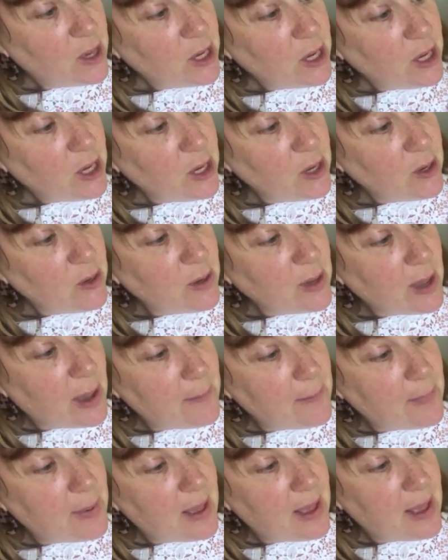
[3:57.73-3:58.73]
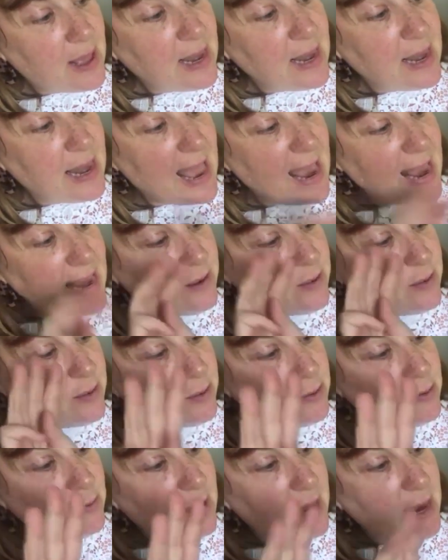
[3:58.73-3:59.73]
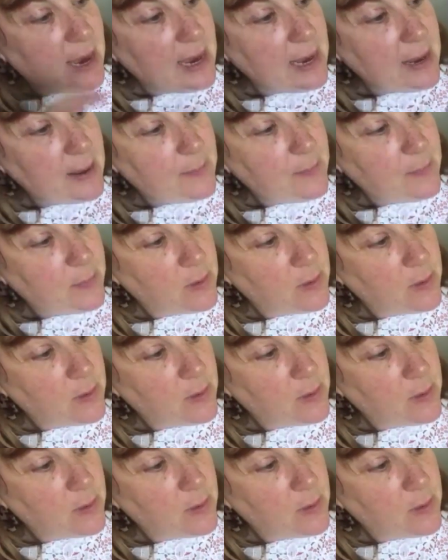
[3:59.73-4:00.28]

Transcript: Cucumber, lane 3.